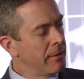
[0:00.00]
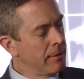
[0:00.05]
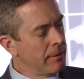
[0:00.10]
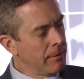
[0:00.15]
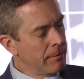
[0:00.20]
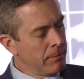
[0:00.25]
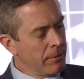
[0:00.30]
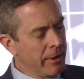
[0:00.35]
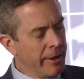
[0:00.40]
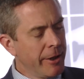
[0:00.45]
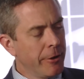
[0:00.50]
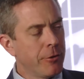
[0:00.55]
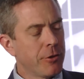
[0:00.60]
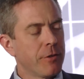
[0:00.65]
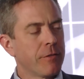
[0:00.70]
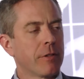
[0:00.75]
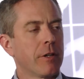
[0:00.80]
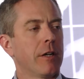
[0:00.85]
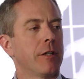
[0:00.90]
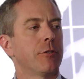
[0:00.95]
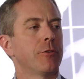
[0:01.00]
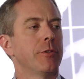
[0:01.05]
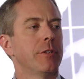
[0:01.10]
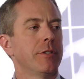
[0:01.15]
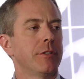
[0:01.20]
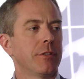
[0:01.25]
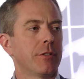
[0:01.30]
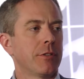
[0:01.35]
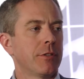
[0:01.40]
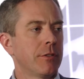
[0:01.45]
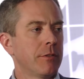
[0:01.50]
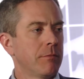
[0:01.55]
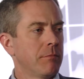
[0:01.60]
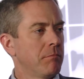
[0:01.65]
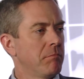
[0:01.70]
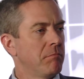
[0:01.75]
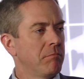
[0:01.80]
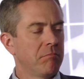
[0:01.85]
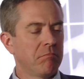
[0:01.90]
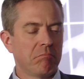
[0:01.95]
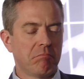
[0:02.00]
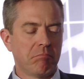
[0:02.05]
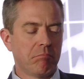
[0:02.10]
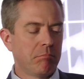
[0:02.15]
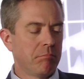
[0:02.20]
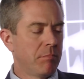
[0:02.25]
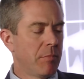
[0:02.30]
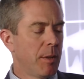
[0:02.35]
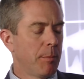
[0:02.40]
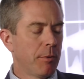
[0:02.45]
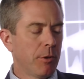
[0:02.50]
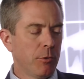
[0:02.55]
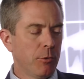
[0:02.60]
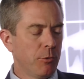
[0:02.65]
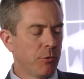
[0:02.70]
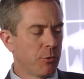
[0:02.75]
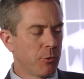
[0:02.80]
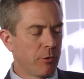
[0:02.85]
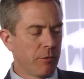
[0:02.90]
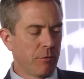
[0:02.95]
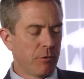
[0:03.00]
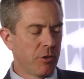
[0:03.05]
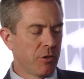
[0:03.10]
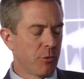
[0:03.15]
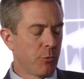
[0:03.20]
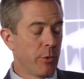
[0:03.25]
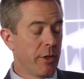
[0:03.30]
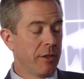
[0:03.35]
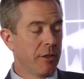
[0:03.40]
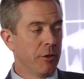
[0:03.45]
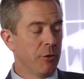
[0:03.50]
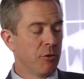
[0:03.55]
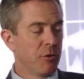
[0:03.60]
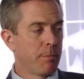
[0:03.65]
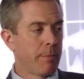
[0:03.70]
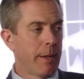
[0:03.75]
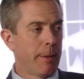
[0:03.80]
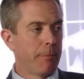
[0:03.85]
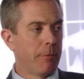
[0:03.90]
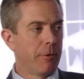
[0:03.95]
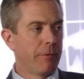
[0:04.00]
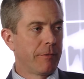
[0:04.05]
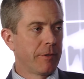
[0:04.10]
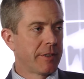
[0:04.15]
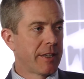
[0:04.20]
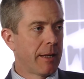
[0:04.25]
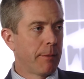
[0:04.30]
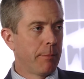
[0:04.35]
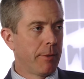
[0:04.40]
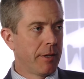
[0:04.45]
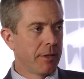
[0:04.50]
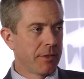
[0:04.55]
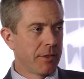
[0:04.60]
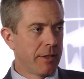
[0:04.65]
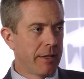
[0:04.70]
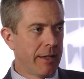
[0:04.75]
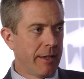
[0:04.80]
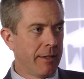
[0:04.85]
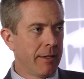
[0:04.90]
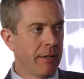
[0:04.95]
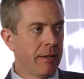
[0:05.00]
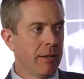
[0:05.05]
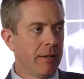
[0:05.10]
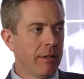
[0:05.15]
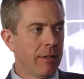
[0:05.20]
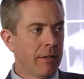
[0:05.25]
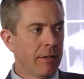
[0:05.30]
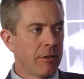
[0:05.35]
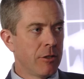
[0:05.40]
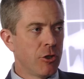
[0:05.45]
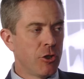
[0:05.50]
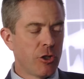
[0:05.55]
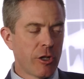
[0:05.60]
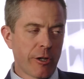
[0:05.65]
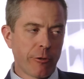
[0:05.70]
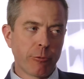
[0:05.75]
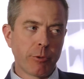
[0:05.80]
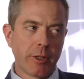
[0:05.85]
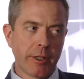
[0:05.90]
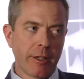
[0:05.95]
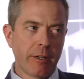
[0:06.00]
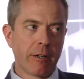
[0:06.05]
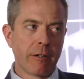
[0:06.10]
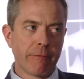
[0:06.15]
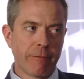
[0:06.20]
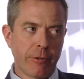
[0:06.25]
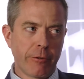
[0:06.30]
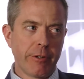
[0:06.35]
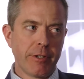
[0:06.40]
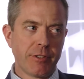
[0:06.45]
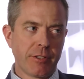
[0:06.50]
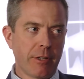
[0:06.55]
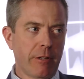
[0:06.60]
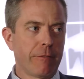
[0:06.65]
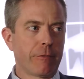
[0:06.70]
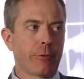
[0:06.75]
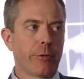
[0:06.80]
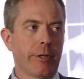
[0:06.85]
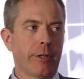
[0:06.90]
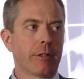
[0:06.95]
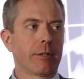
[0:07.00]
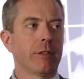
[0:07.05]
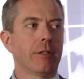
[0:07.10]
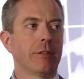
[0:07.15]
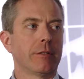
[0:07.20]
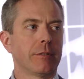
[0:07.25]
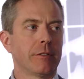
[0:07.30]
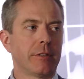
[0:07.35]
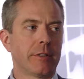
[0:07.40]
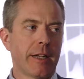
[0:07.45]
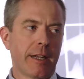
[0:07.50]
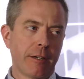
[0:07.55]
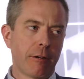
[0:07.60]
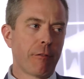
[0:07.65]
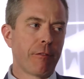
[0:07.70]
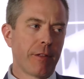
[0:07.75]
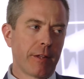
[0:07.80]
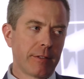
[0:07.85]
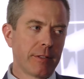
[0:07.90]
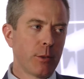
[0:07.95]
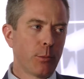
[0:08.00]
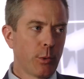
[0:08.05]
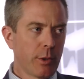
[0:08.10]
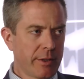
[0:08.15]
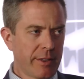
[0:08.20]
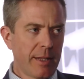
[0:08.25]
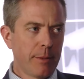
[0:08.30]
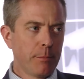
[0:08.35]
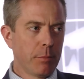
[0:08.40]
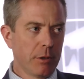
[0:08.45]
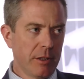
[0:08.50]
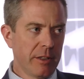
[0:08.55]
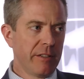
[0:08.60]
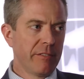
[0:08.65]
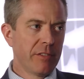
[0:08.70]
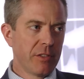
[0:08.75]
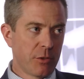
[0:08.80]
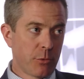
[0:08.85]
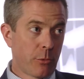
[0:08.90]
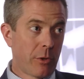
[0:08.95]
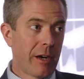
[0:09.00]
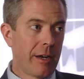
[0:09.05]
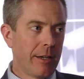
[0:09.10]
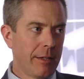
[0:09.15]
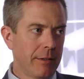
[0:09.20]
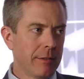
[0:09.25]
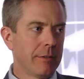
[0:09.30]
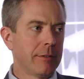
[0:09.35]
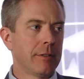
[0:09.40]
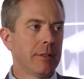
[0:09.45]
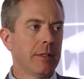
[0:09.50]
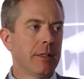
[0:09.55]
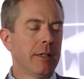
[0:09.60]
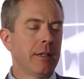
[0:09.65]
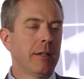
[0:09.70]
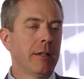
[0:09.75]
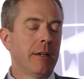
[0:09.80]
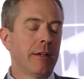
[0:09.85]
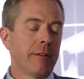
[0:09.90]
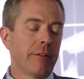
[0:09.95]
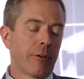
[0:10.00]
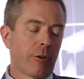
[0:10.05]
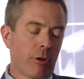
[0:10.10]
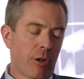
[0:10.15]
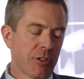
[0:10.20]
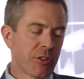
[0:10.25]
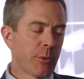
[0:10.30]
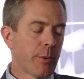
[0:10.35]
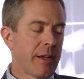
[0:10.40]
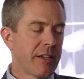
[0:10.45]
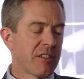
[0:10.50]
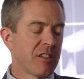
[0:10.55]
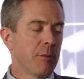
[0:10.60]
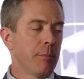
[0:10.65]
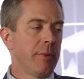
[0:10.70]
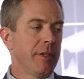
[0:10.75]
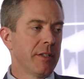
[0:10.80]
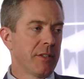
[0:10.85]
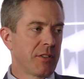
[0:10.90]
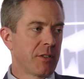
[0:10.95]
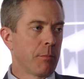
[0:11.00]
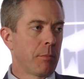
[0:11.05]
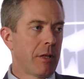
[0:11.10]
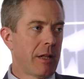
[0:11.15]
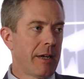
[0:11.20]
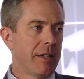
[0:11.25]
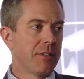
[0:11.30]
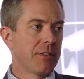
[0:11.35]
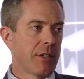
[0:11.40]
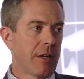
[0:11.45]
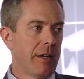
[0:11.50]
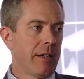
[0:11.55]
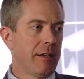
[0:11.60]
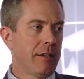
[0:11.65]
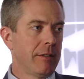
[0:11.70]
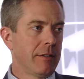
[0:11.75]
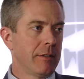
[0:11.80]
And leaders of countries, people who sort of just read the newspaper for 10 minutes a day, generally aren't very self-critical, tend to think that what they believe is right. There also has to be a supply side.